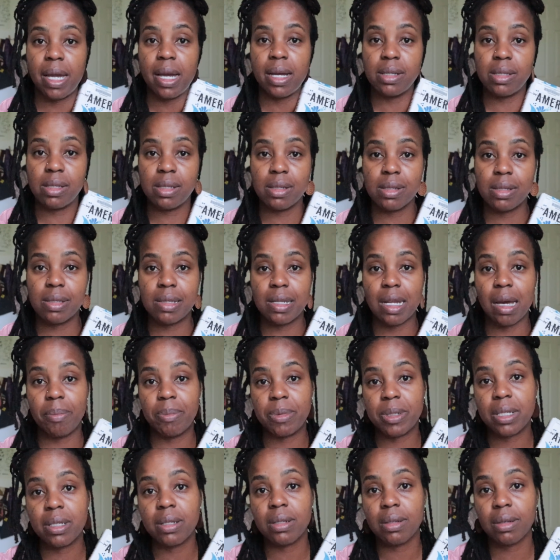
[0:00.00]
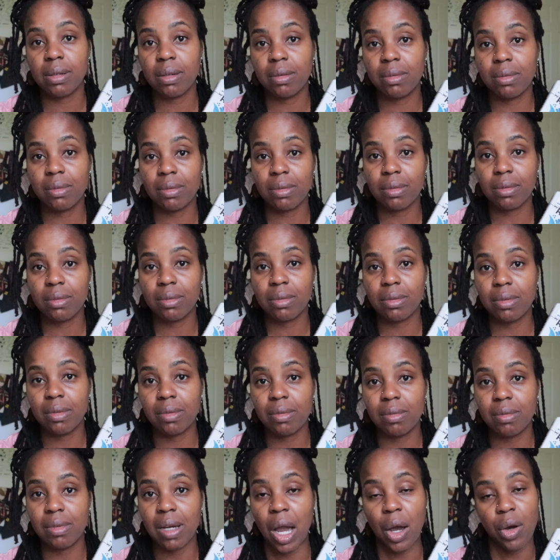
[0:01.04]
has stepped
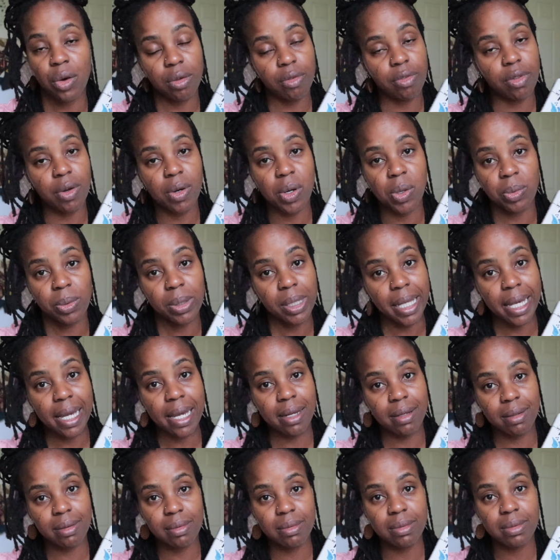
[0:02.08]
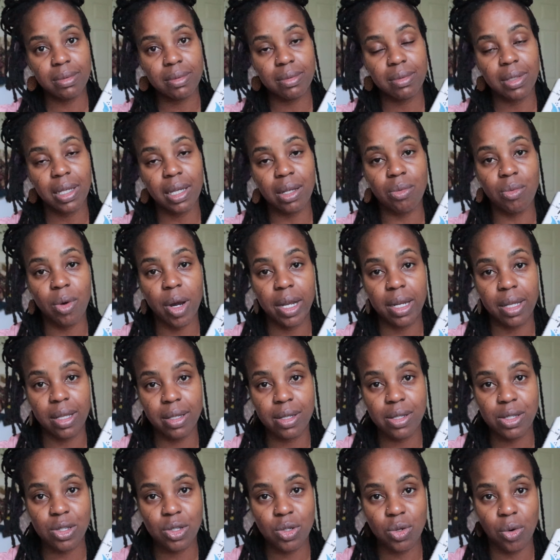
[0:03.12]
out of their own lane in writing
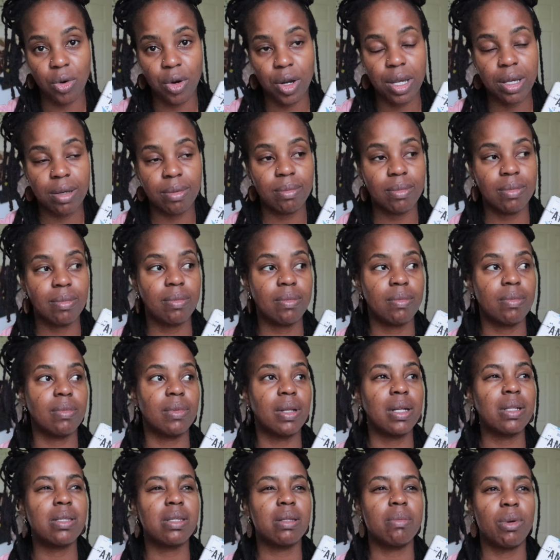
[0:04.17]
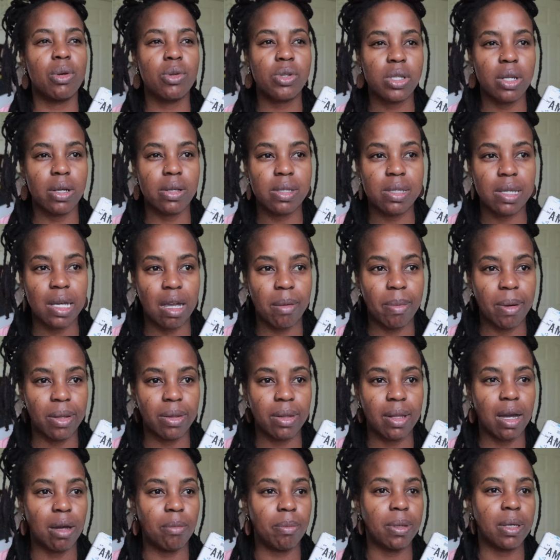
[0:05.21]
this story. That's the most I'll say
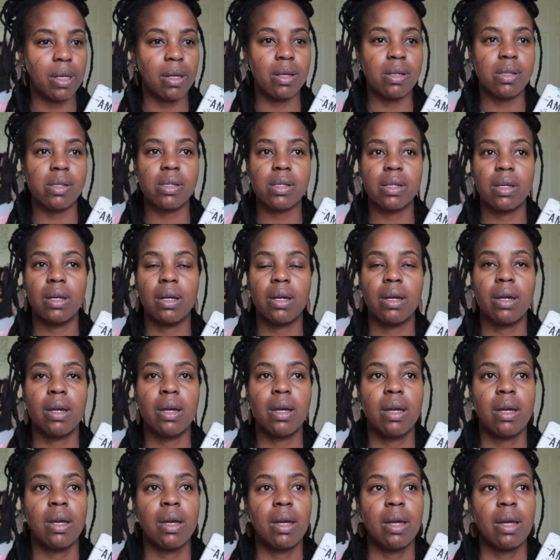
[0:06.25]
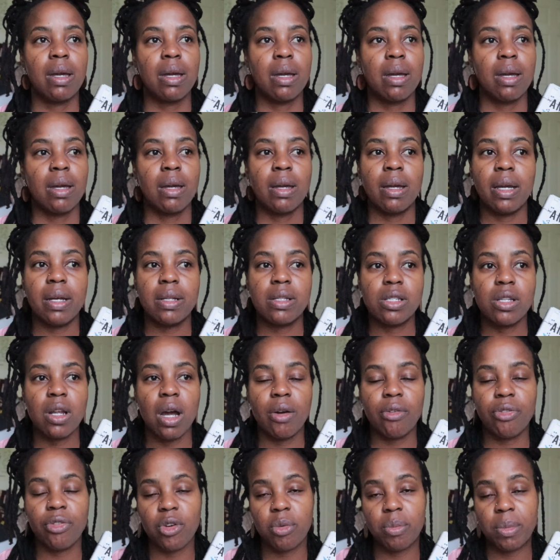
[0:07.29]
about that, because it's
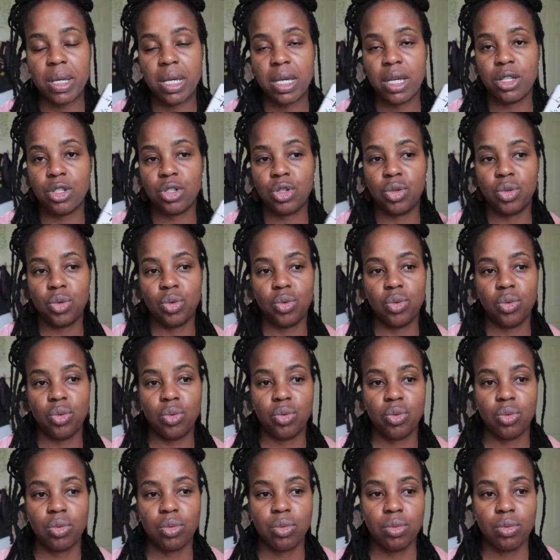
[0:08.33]
not for me to